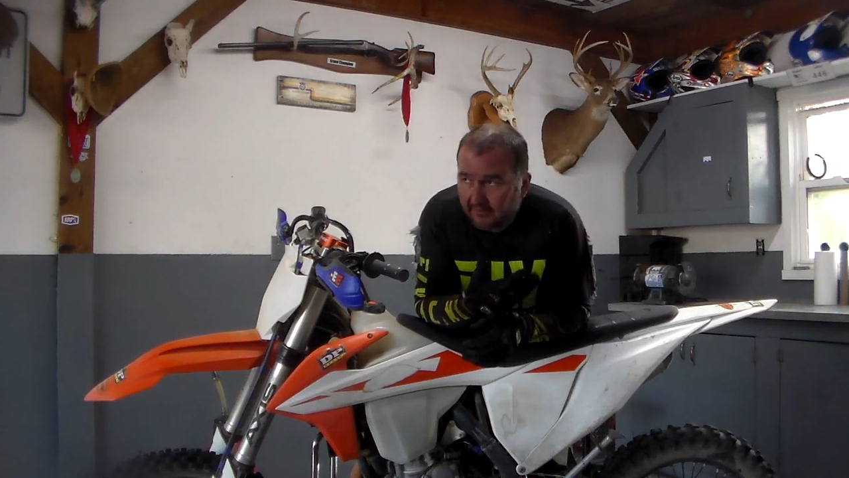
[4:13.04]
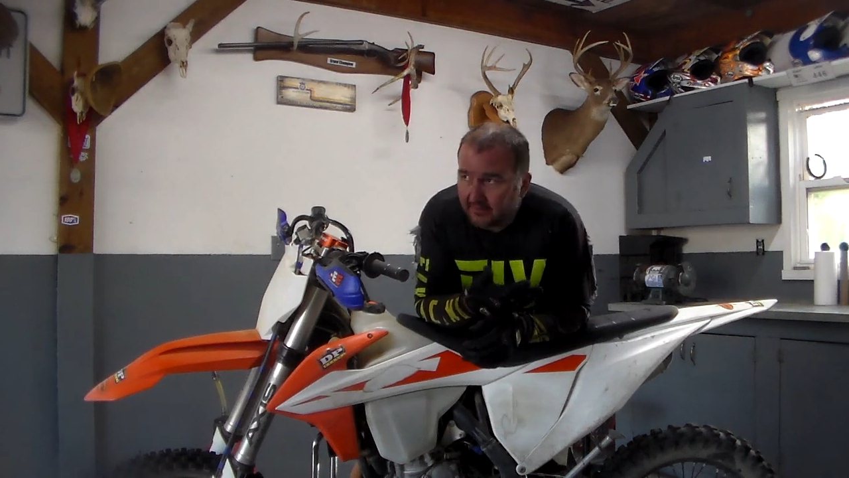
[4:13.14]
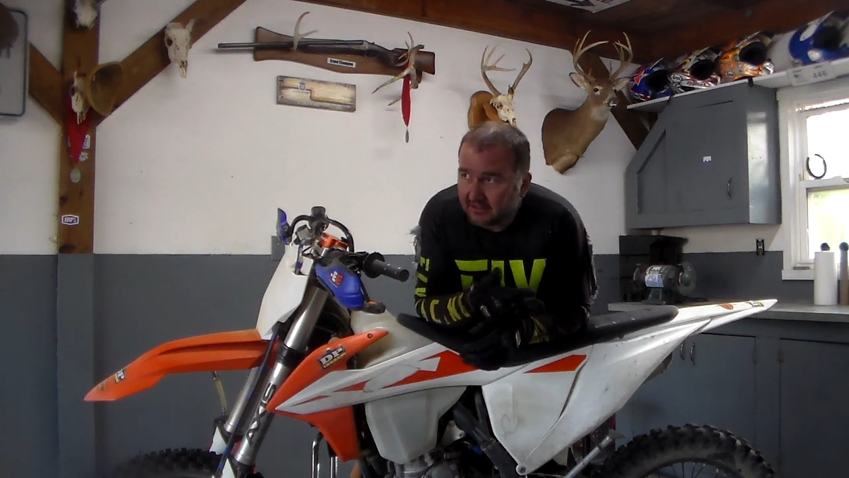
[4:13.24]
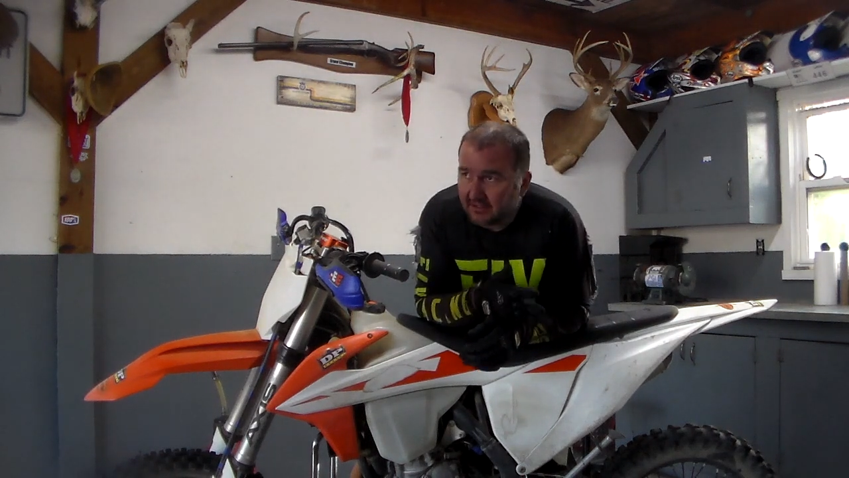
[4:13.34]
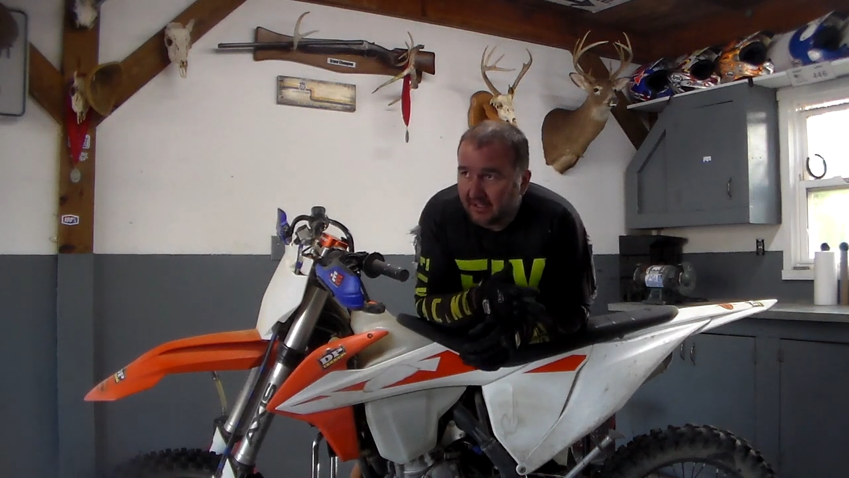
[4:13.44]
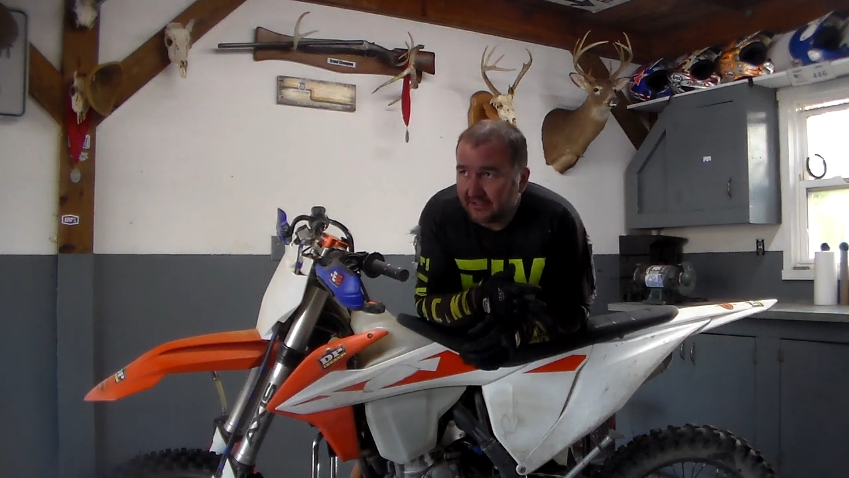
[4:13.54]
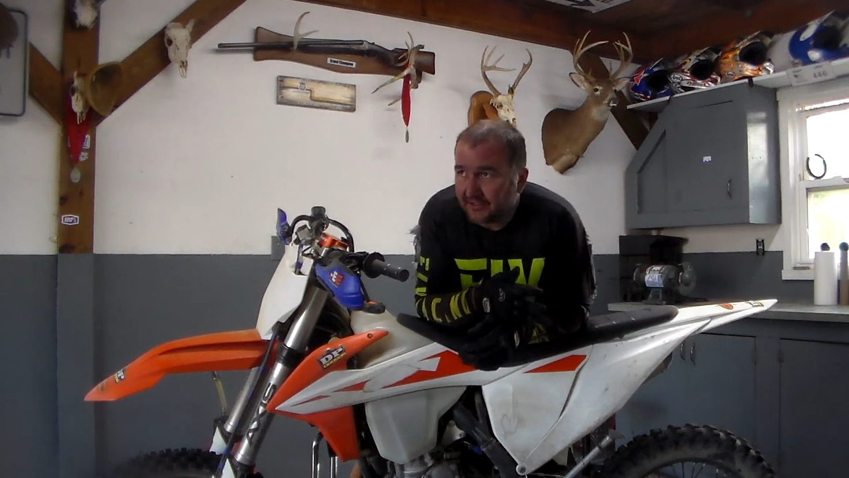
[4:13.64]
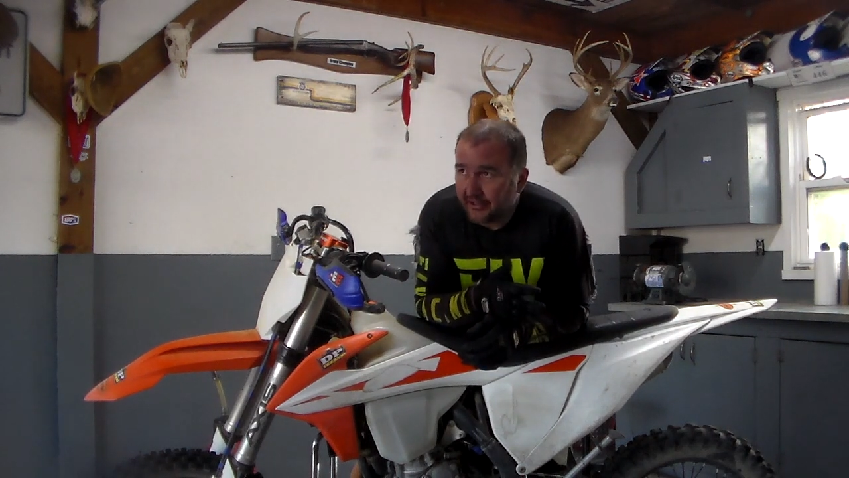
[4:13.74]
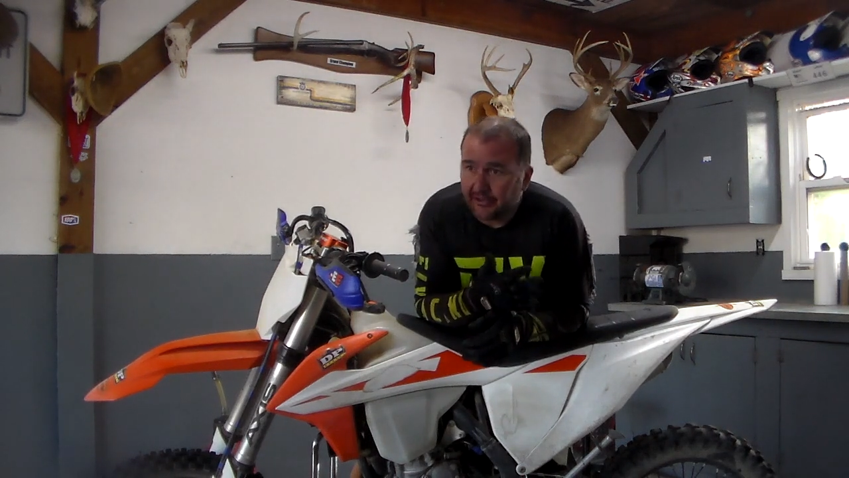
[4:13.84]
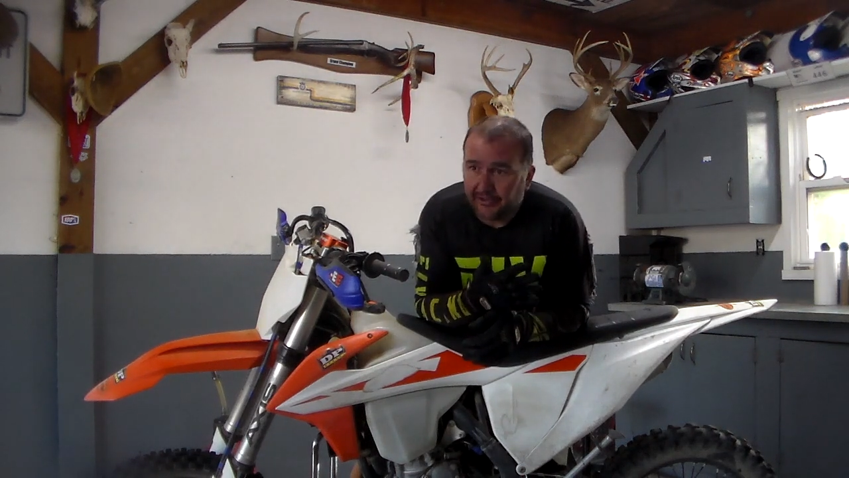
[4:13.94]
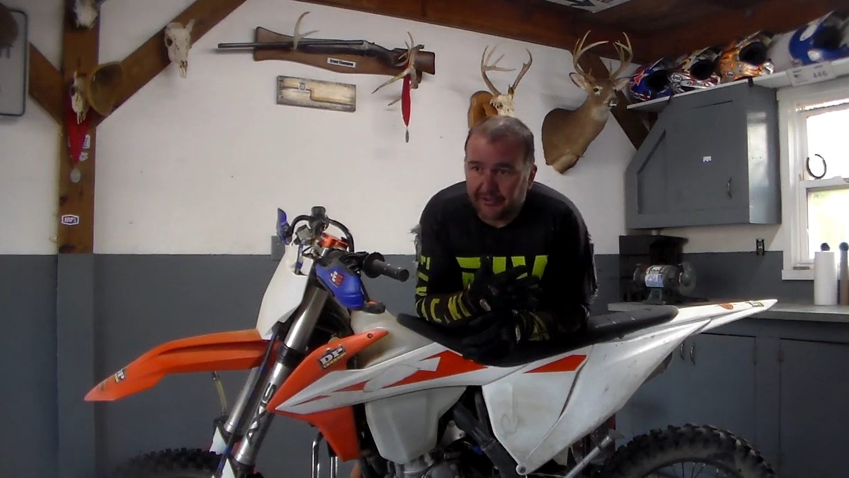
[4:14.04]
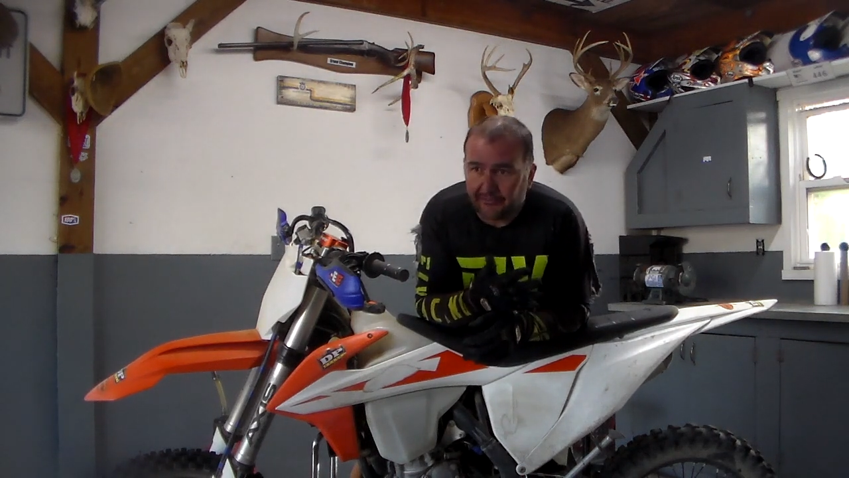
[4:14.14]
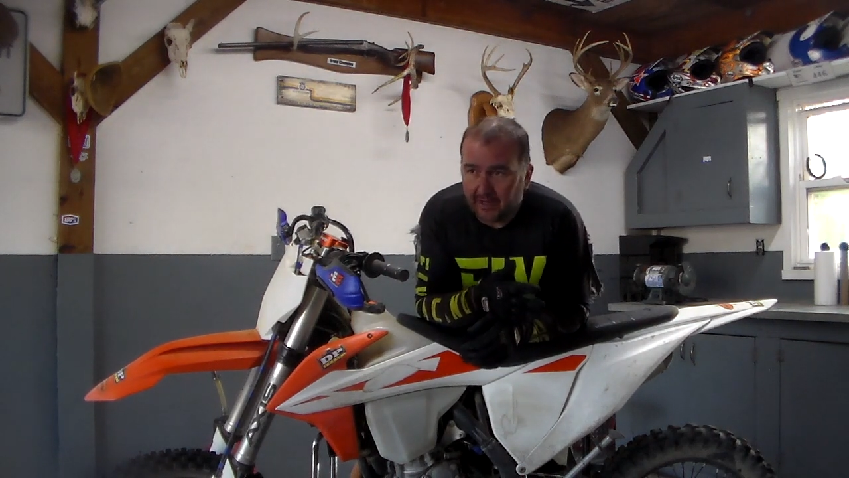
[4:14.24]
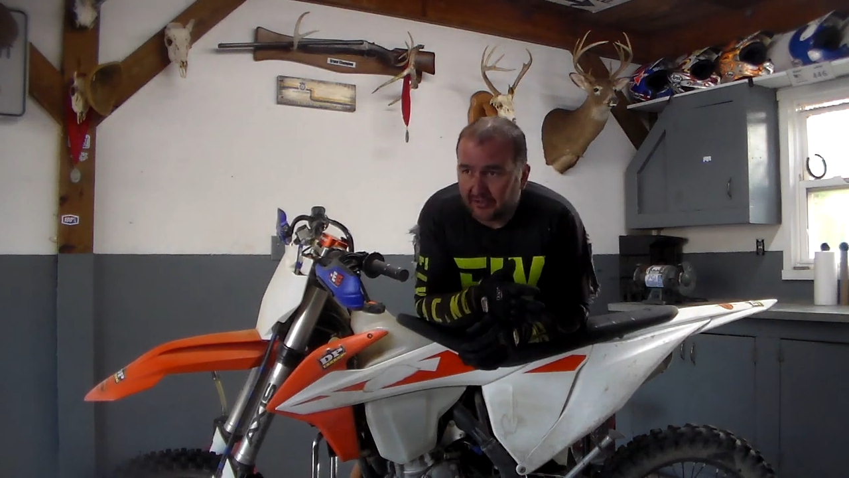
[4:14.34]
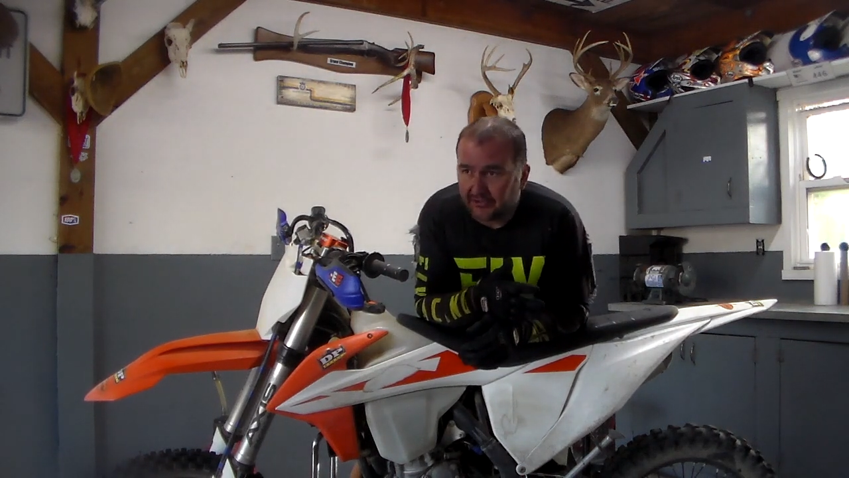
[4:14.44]
if it's a tight turn
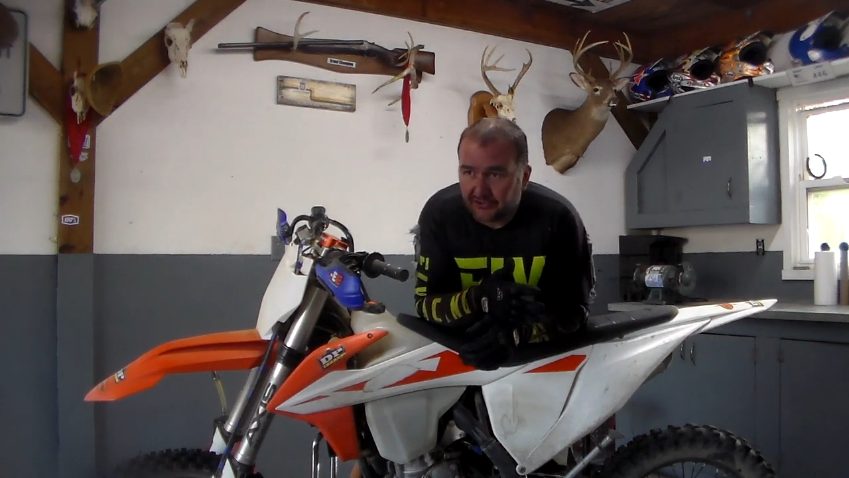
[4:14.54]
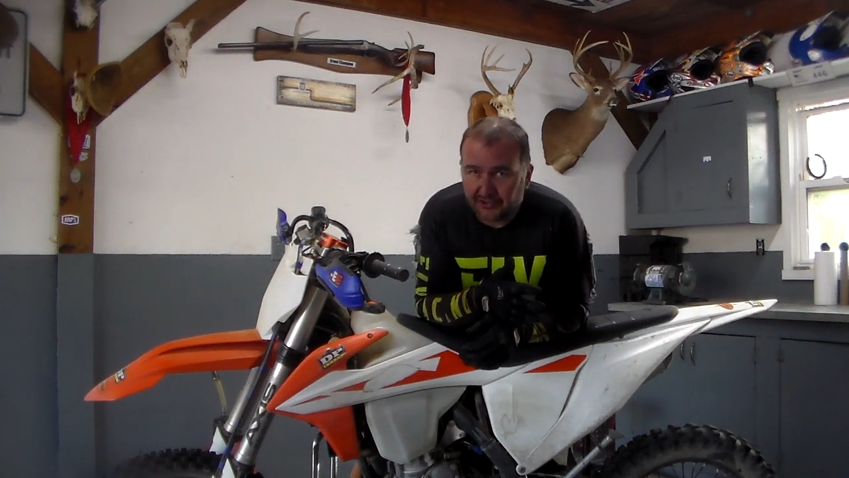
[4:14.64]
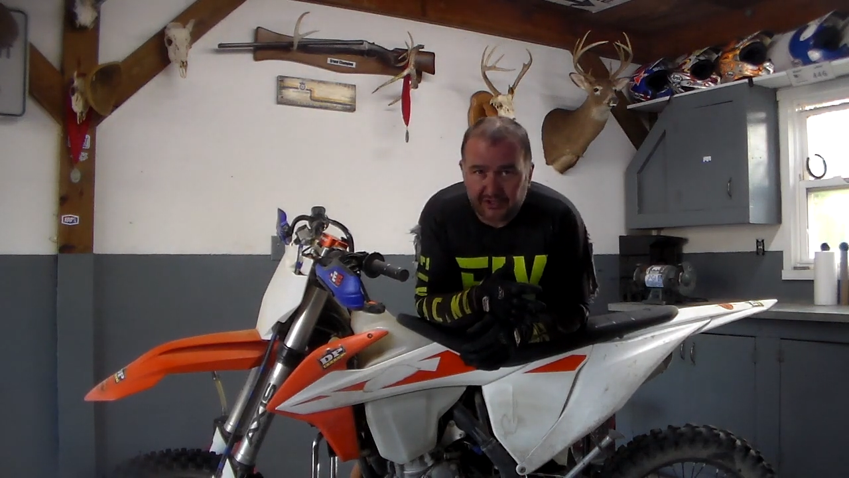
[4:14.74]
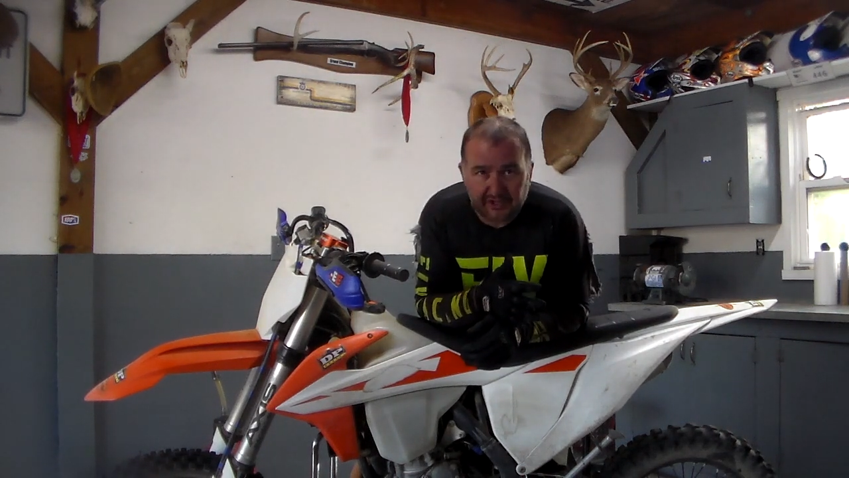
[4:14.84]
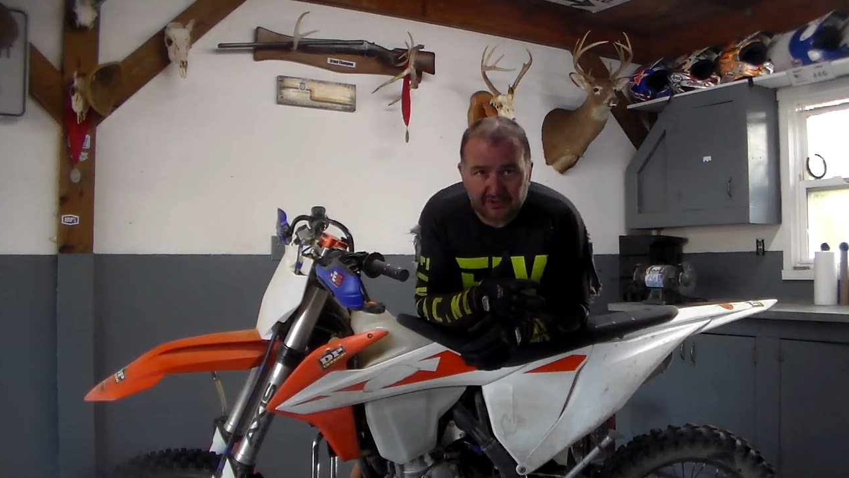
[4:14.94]
around a tree